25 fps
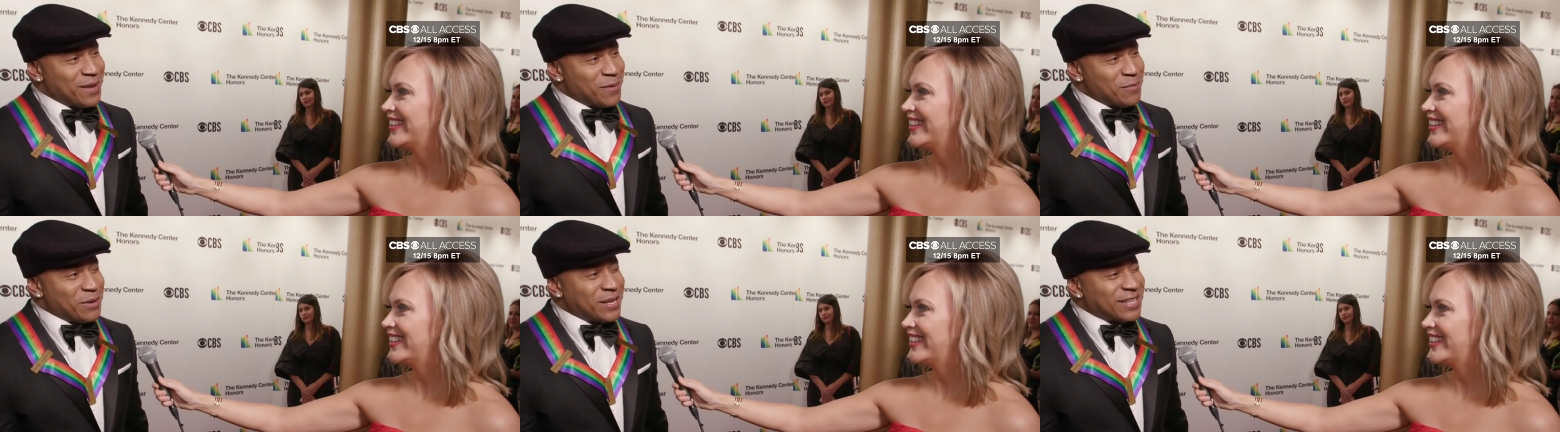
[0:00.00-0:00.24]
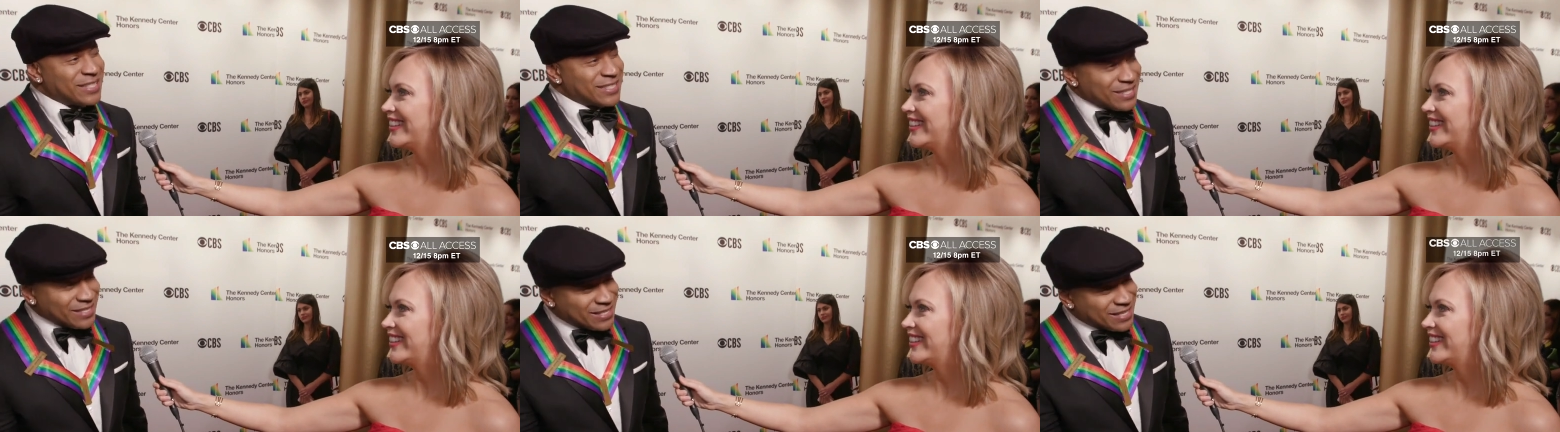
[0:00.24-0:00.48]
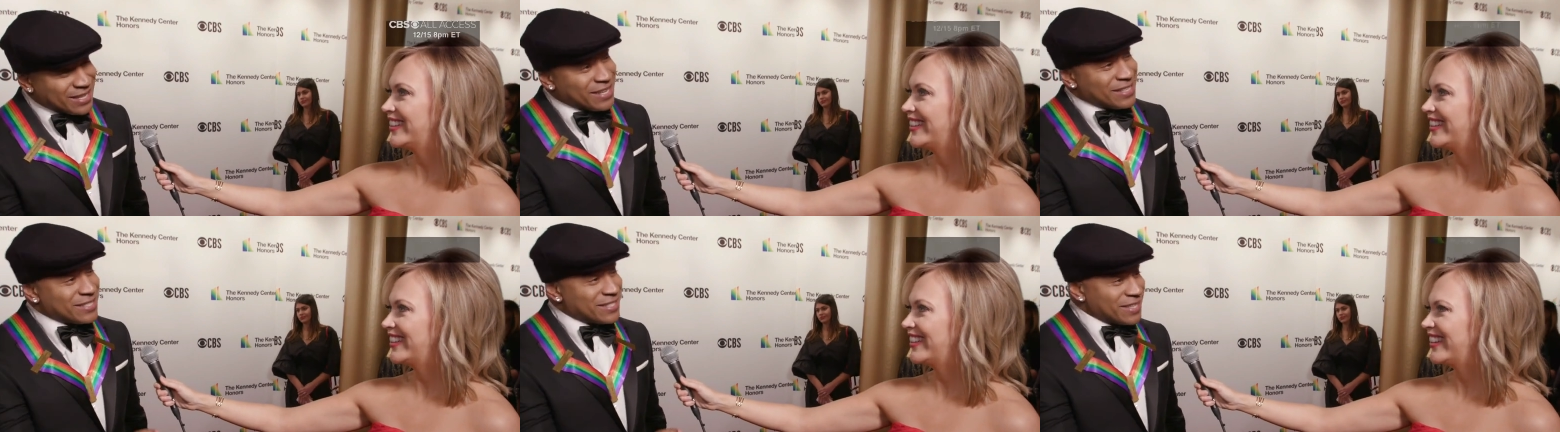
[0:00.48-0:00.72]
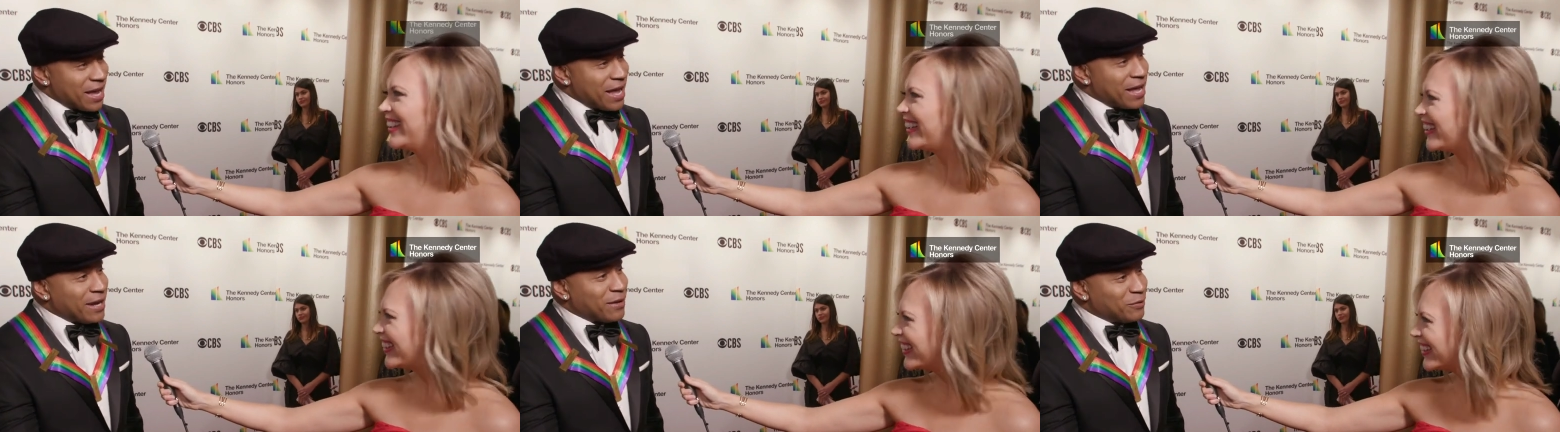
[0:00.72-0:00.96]
Speaker 1: because
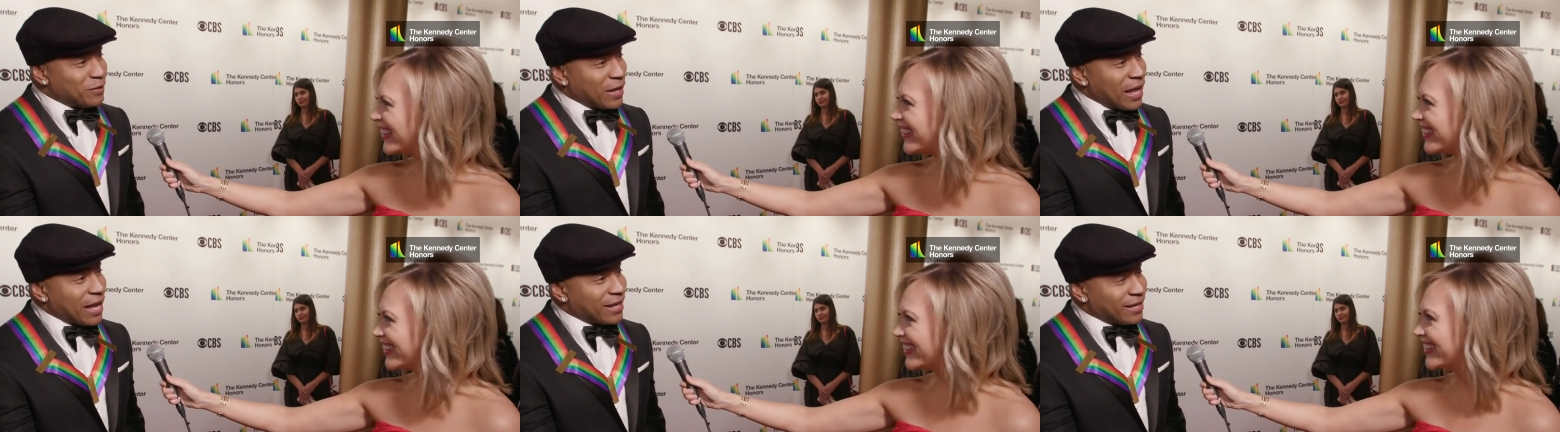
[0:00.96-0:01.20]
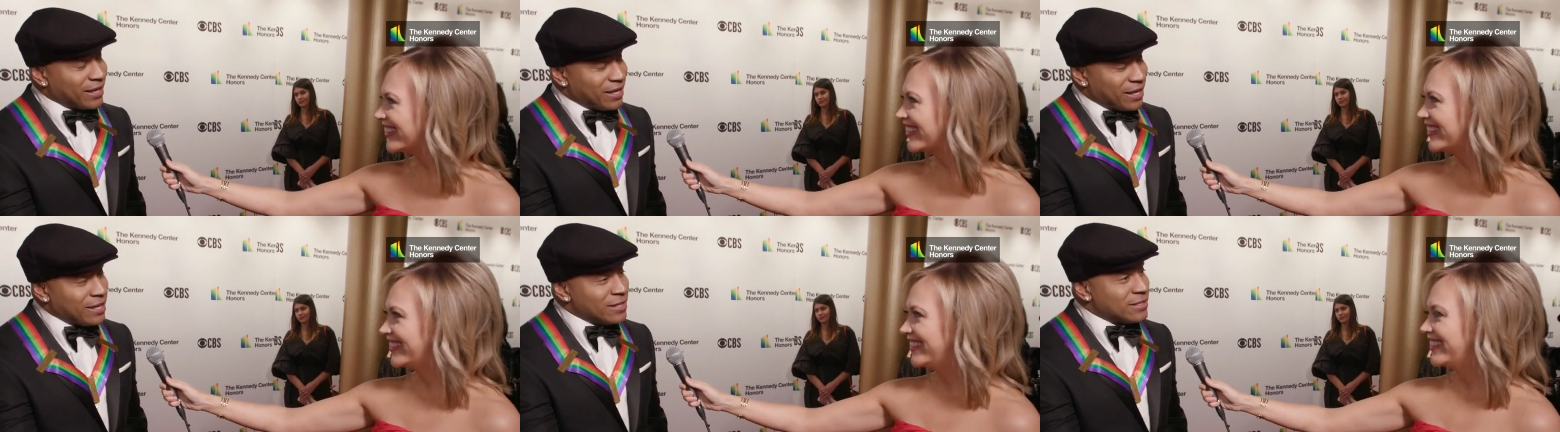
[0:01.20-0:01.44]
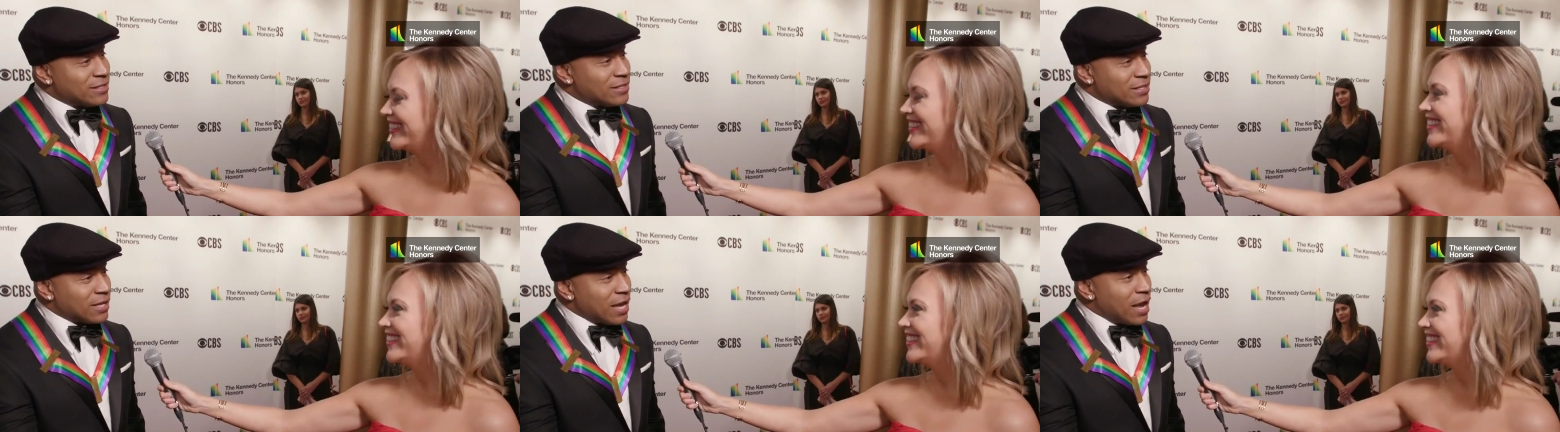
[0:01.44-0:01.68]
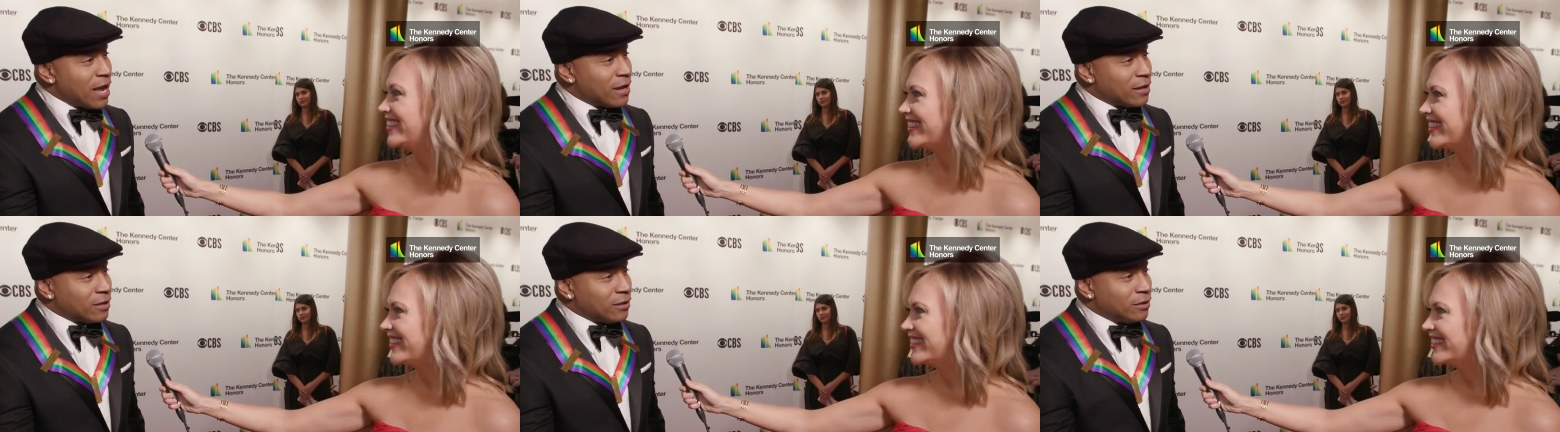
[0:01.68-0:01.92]
it's kind of like an
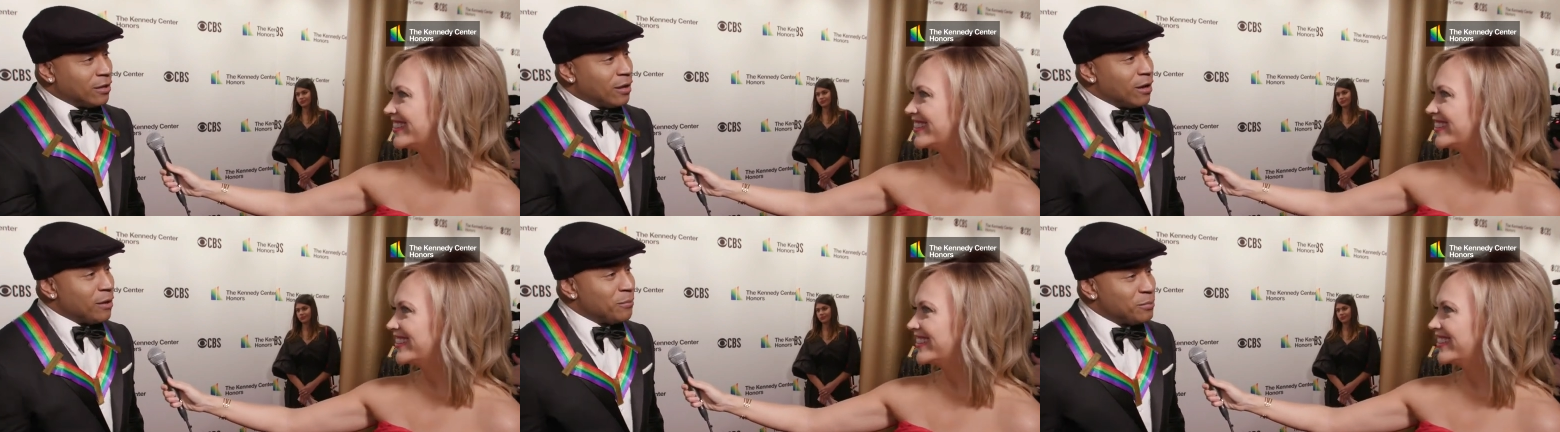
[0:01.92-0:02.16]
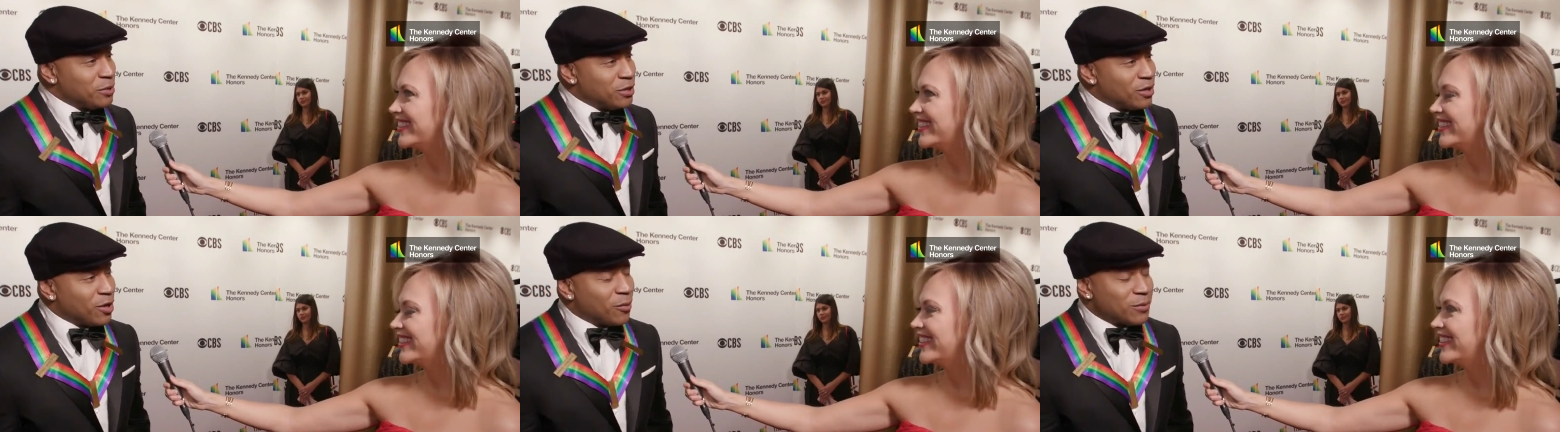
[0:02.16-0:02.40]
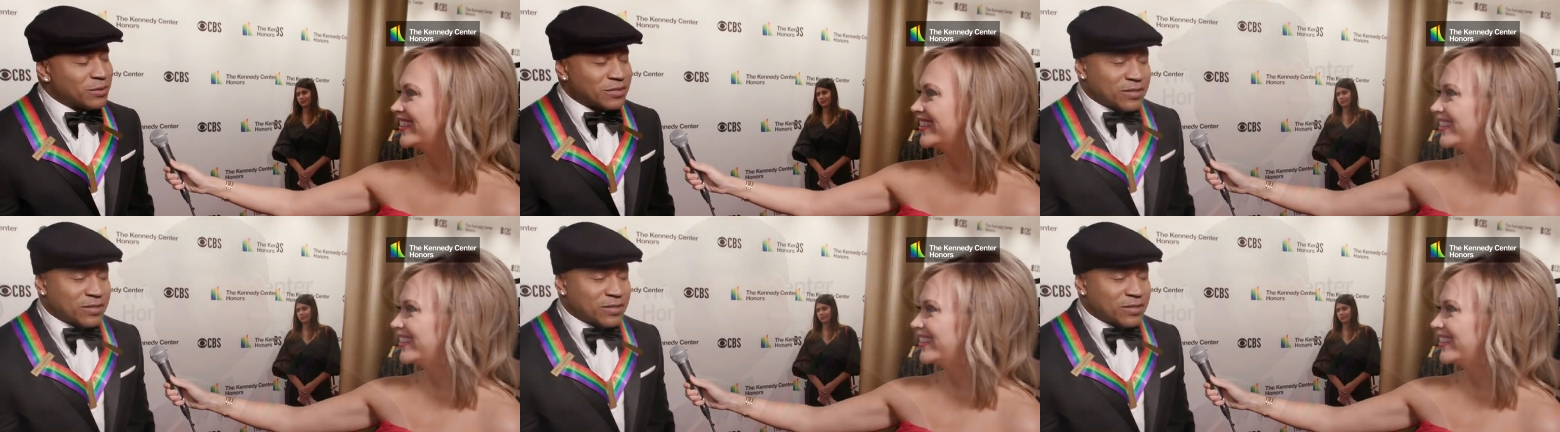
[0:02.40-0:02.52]
inside club, you know,